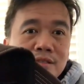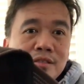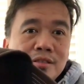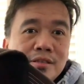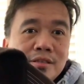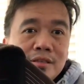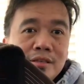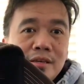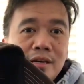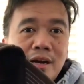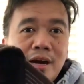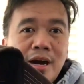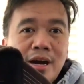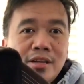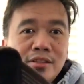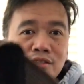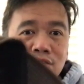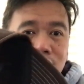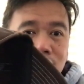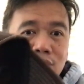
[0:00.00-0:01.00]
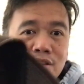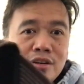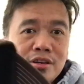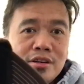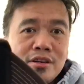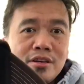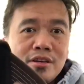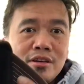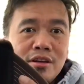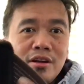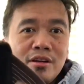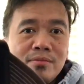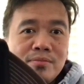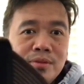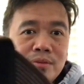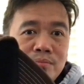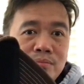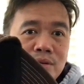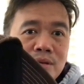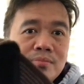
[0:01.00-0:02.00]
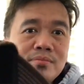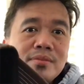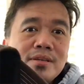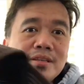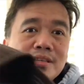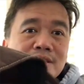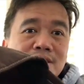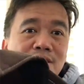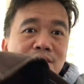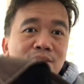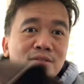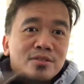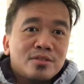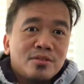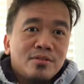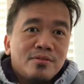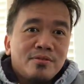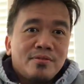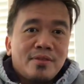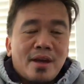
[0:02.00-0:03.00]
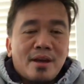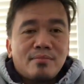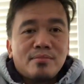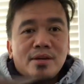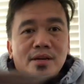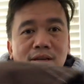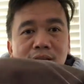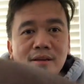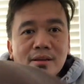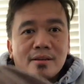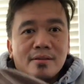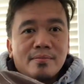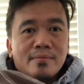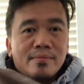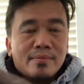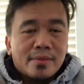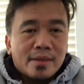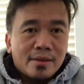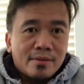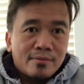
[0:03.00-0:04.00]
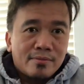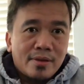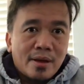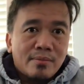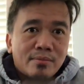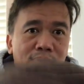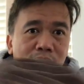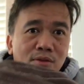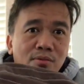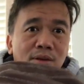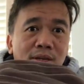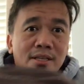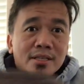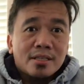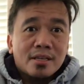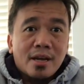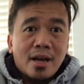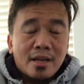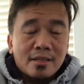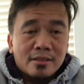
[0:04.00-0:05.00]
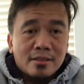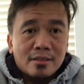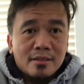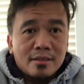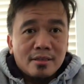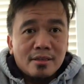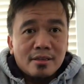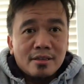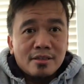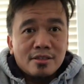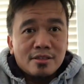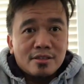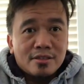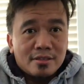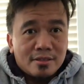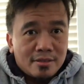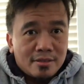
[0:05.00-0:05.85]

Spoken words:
the under of the brim is also fabric. And fabric, when it cut, it